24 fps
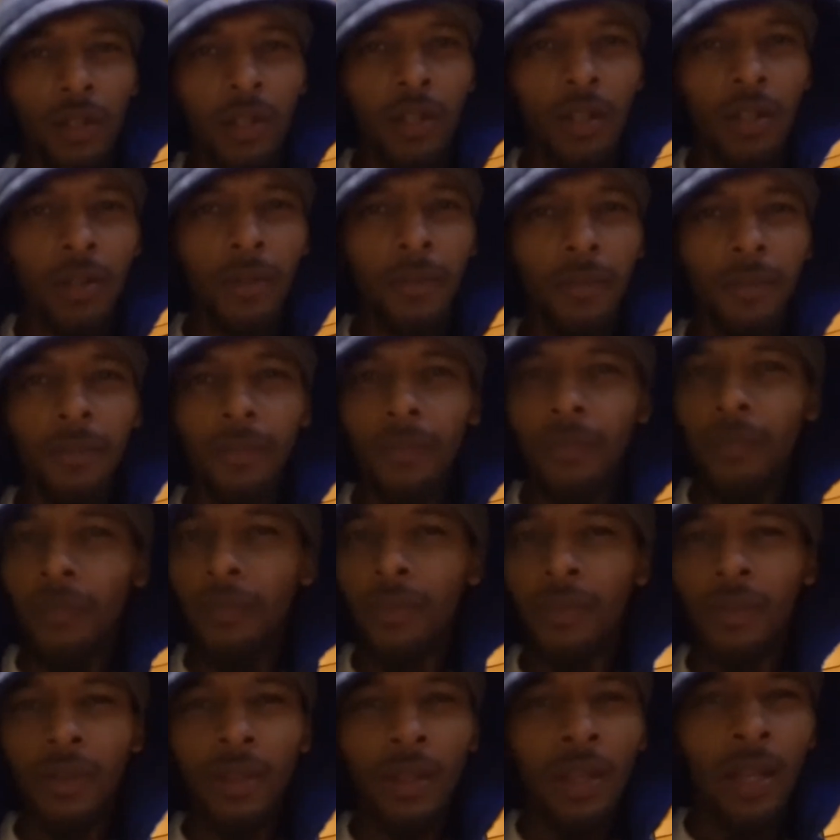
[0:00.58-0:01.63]
night,
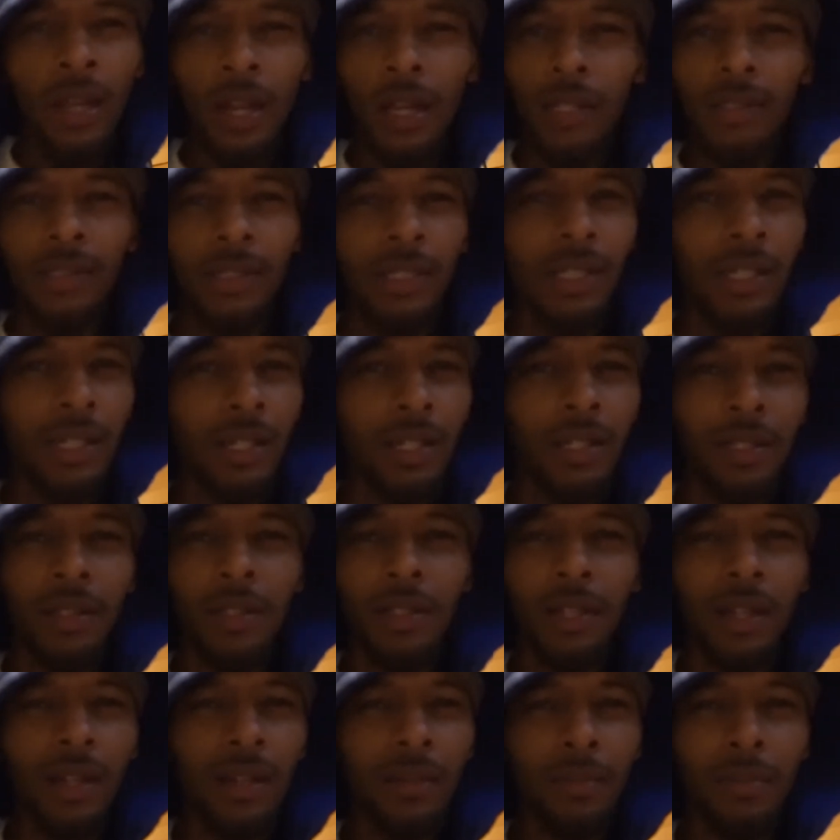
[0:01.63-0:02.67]
I take
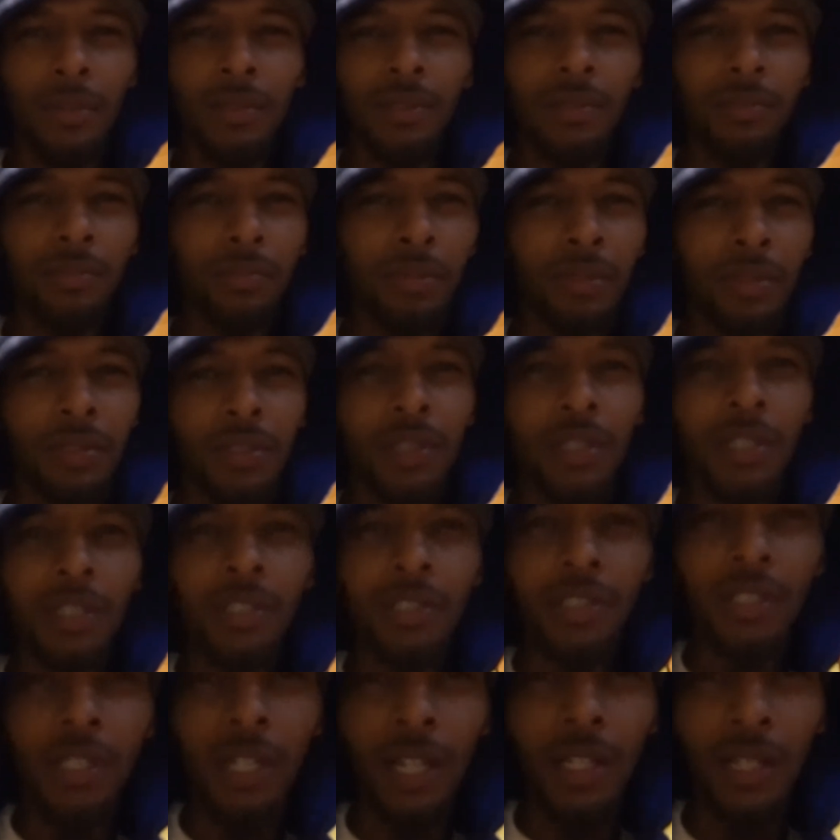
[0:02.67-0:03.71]
anything but some pussy.
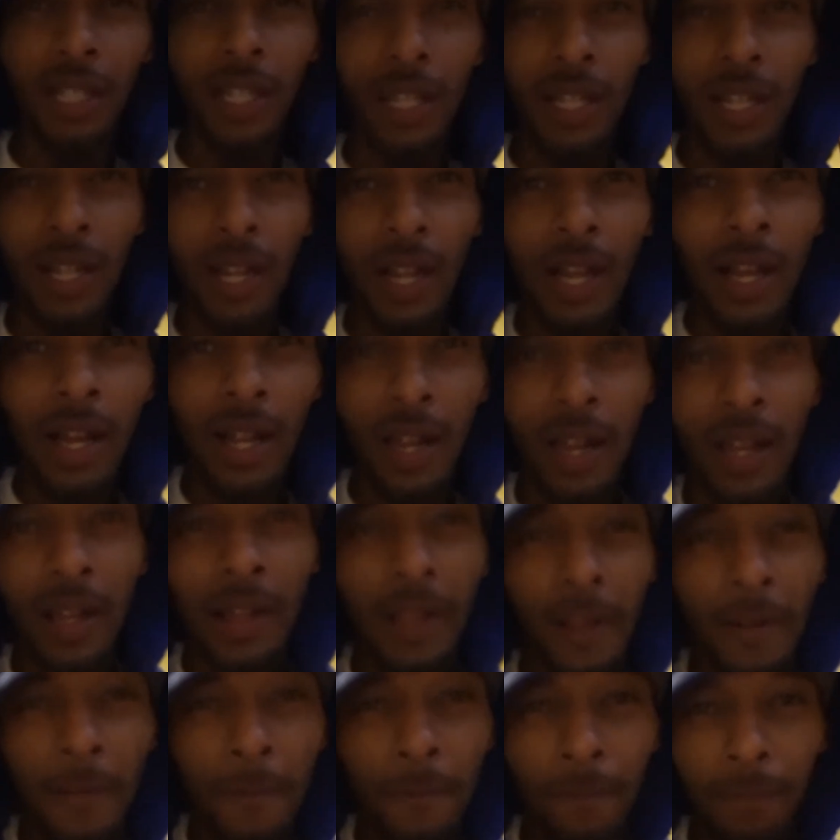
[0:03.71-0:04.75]
She got the hair like I
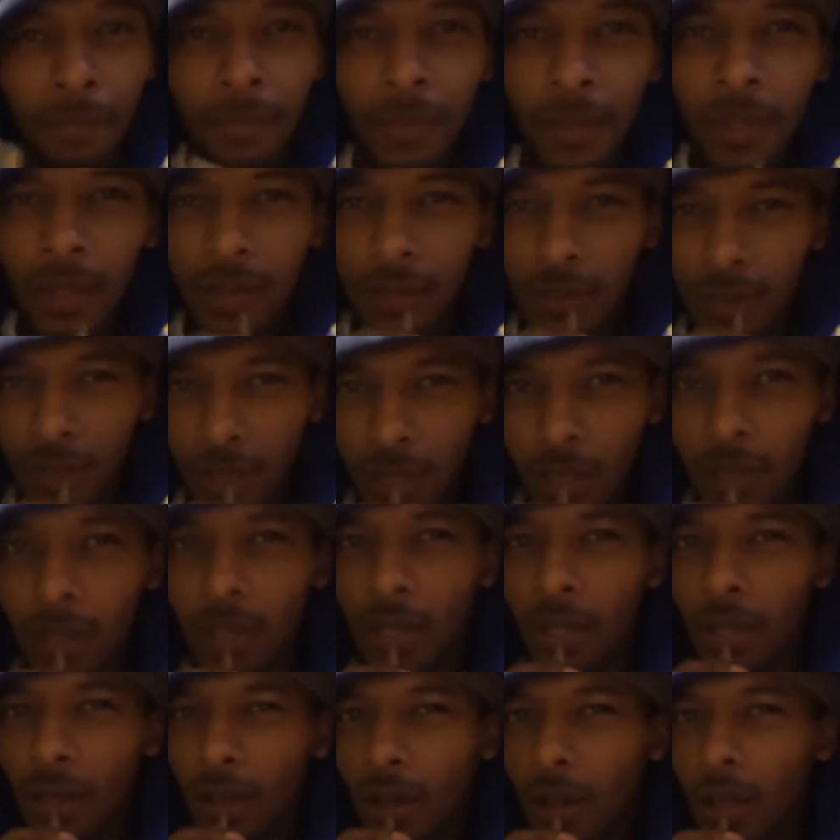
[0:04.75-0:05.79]
like. She got the
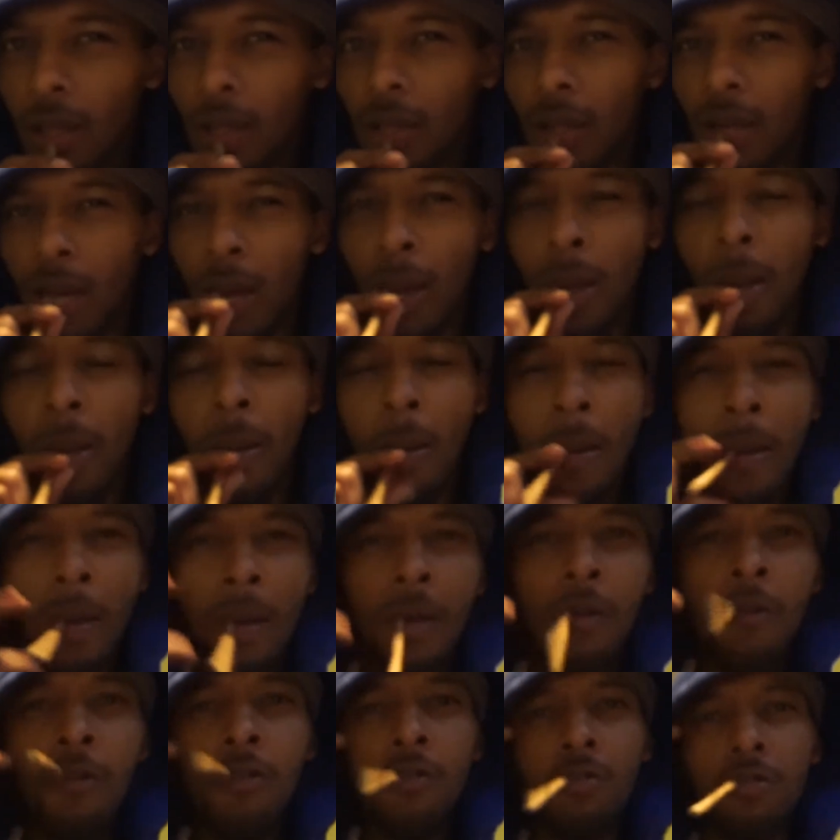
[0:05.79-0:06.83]
hair like a dyke.
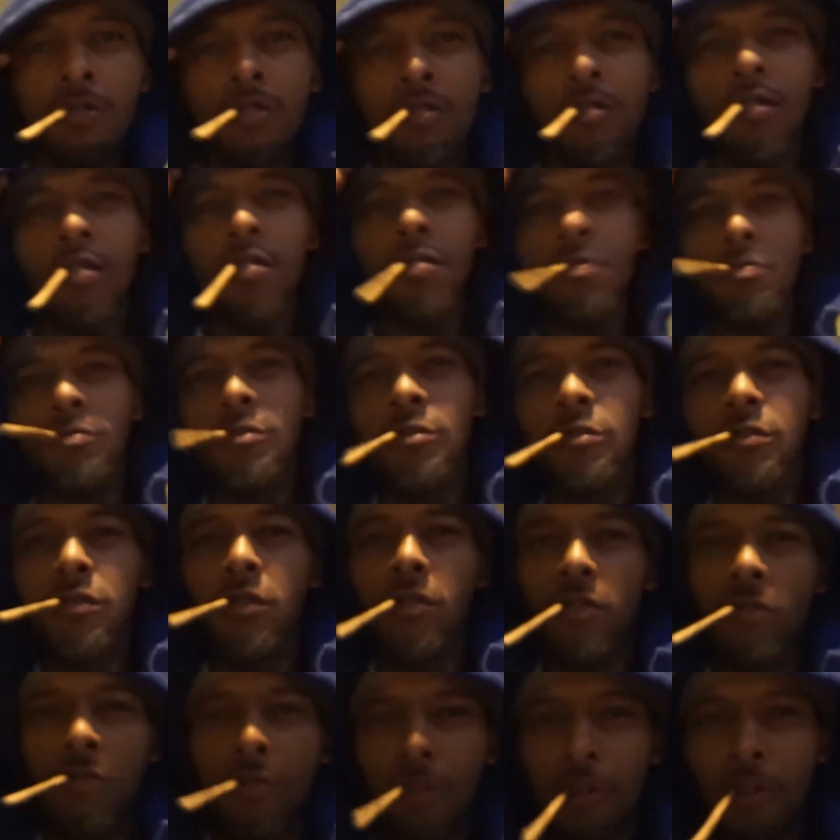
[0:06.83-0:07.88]
You done your partner,
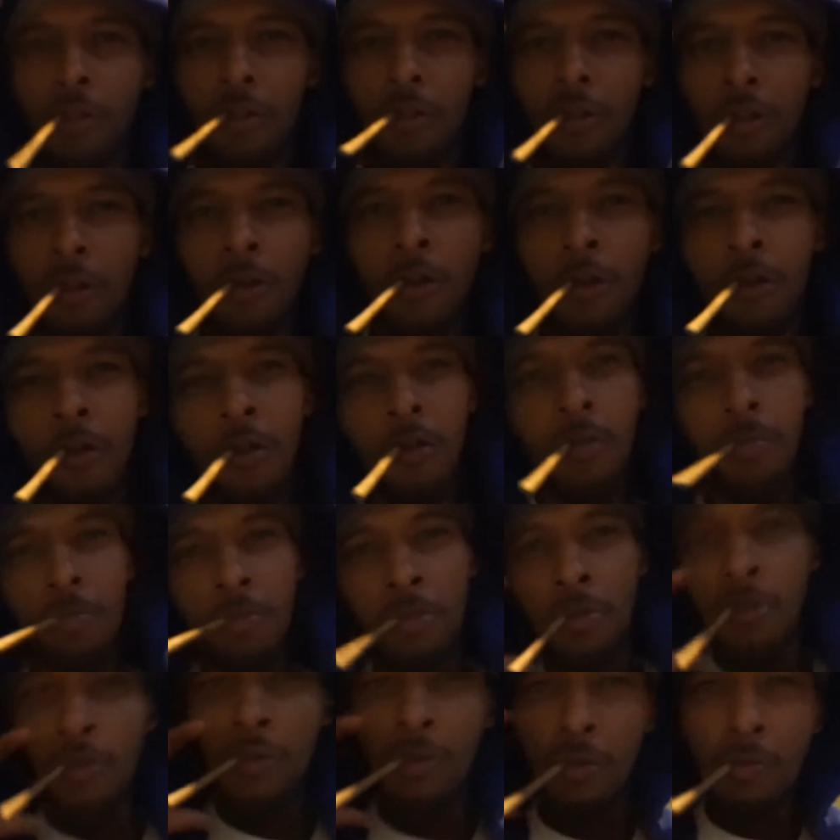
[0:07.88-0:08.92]
right? Put
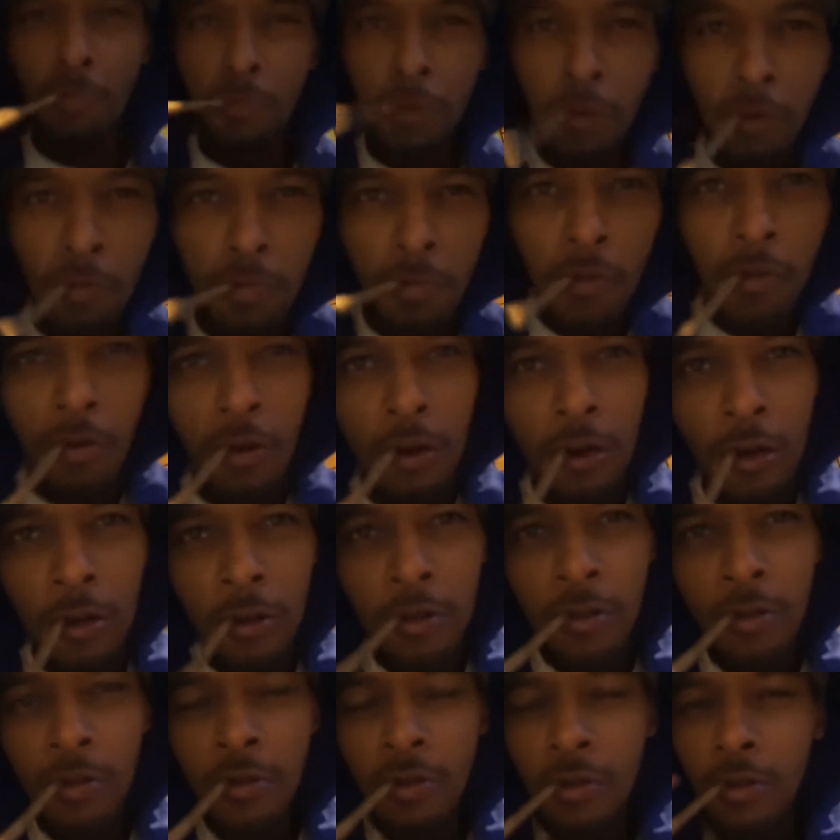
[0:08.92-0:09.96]
the little bib on ice.
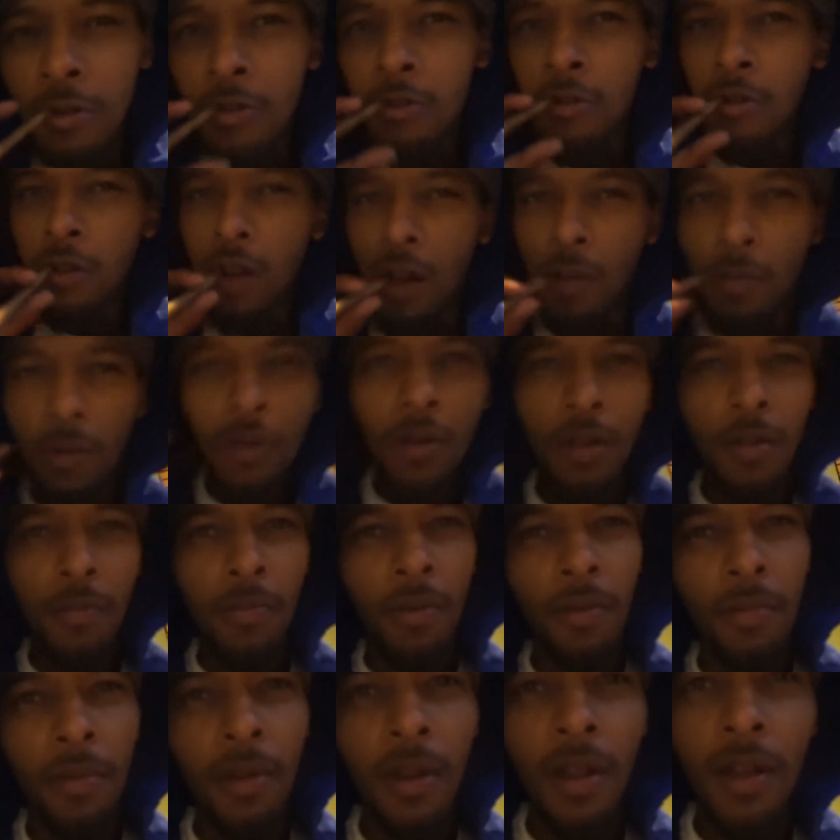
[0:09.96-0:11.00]
I'm on that
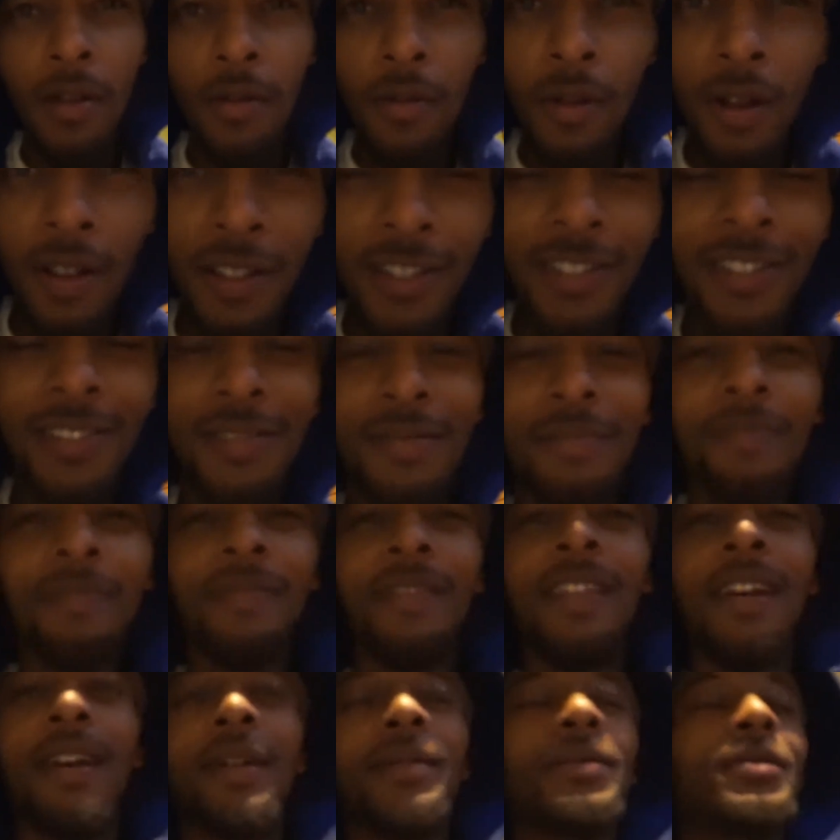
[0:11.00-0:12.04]
paper like rice.
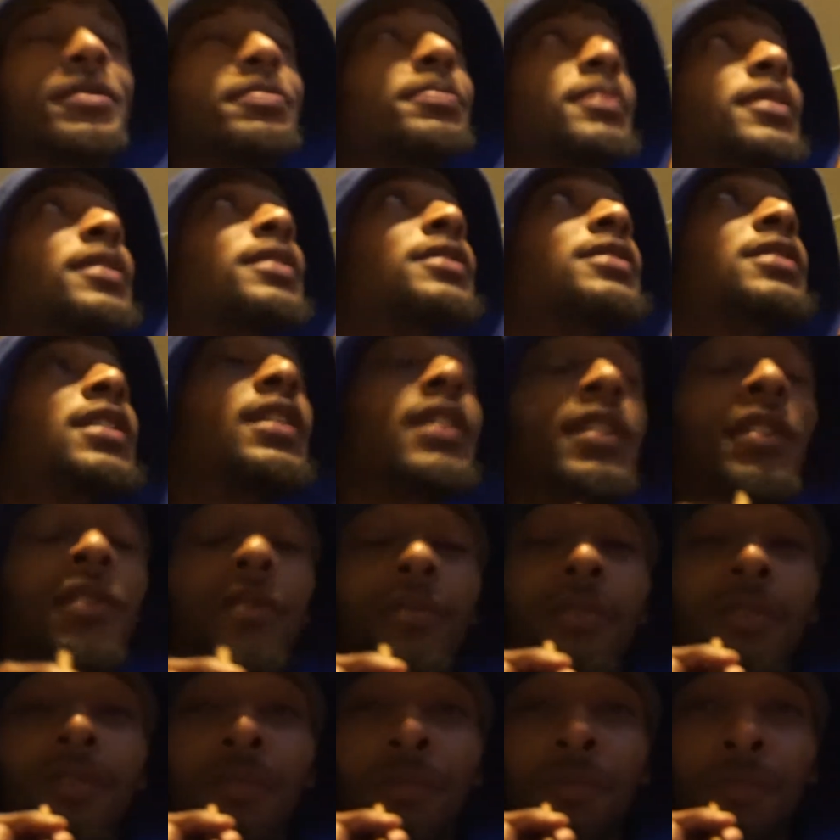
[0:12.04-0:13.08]
Nah, I'm just playing. Check it out,
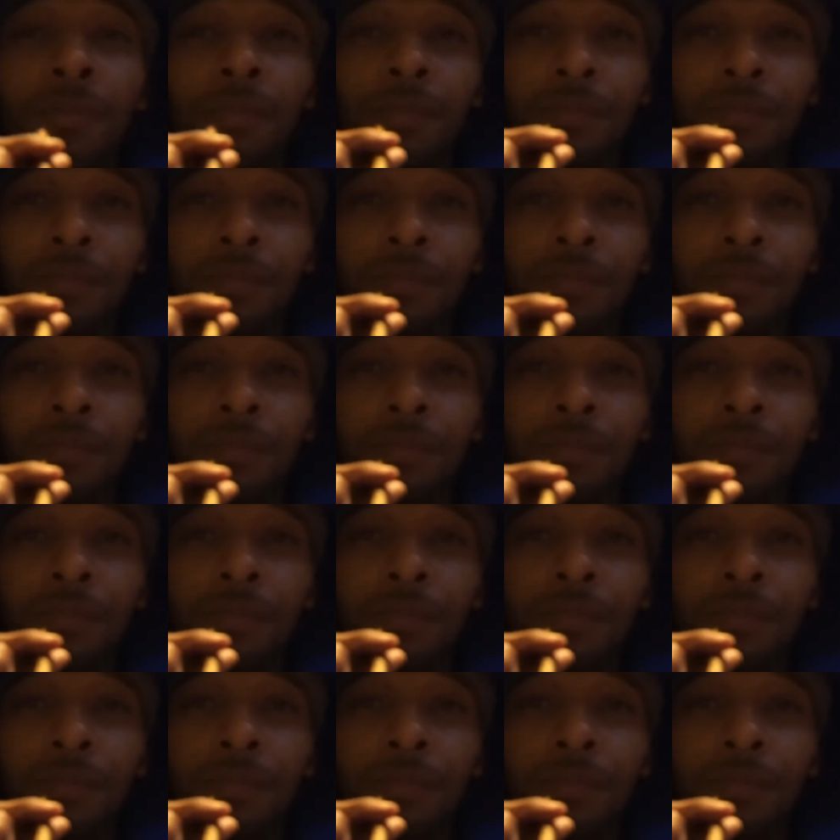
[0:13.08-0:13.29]
though.